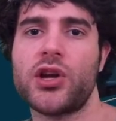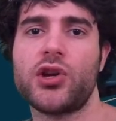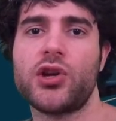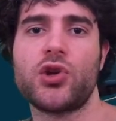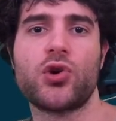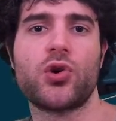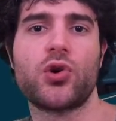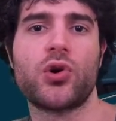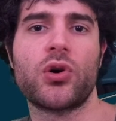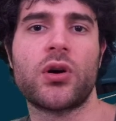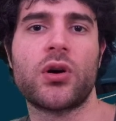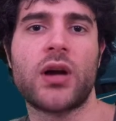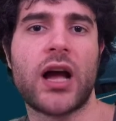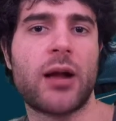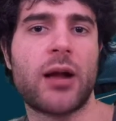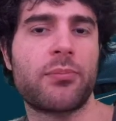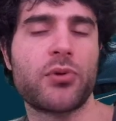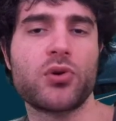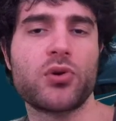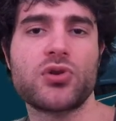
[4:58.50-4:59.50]

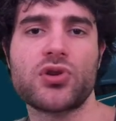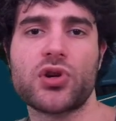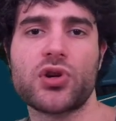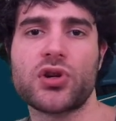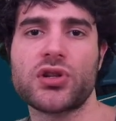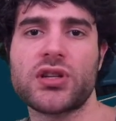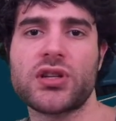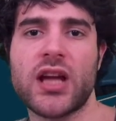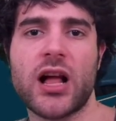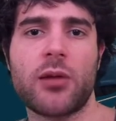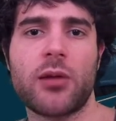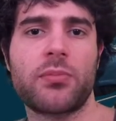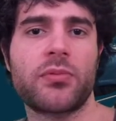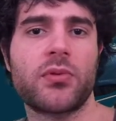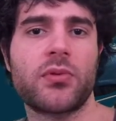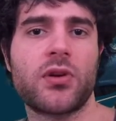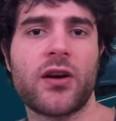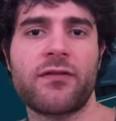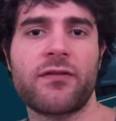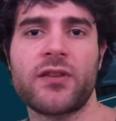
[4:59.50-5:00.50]
help users, help
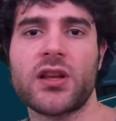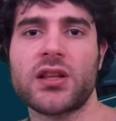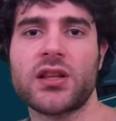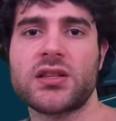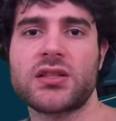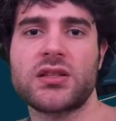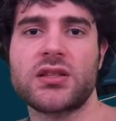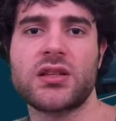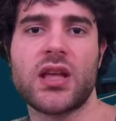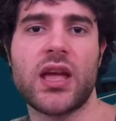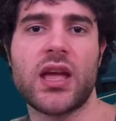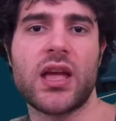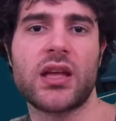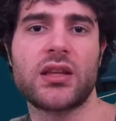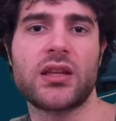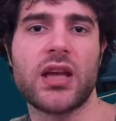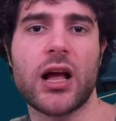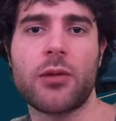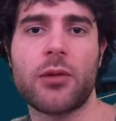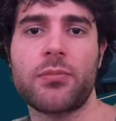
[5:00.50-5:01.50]
governance,
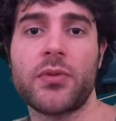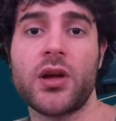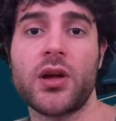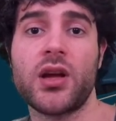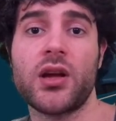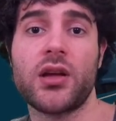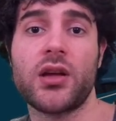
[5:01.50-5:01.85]
and help